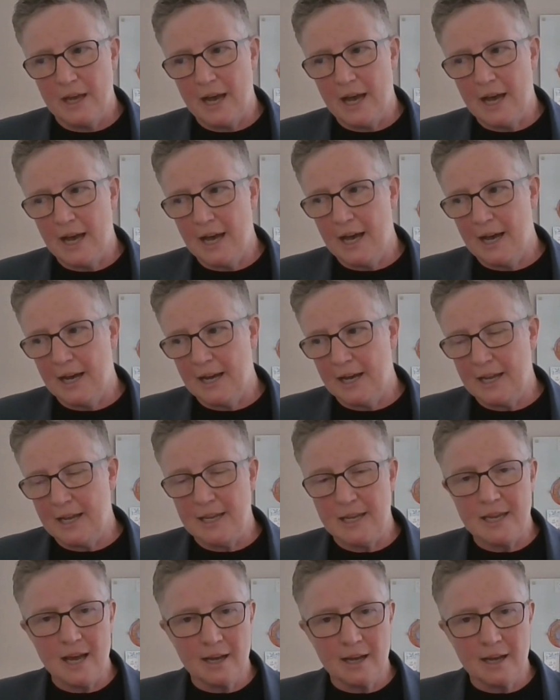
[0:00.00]

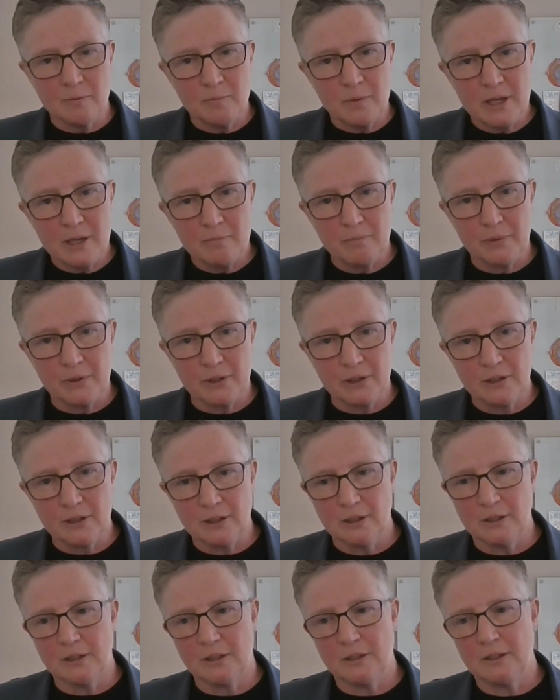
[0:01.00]
young
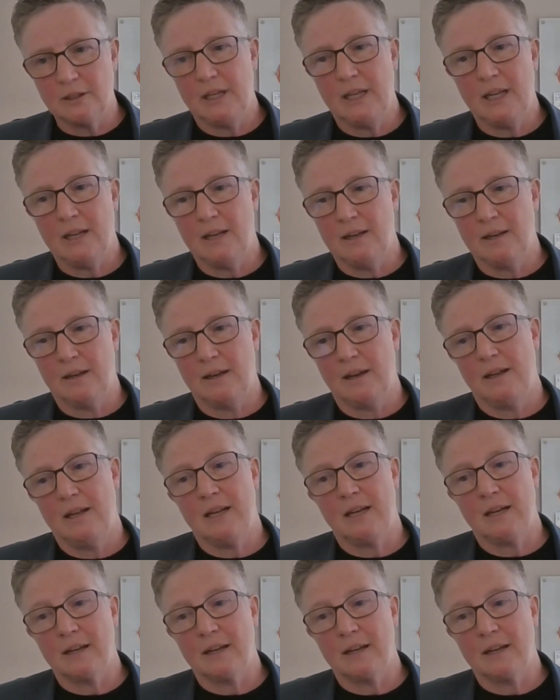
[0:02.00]
people in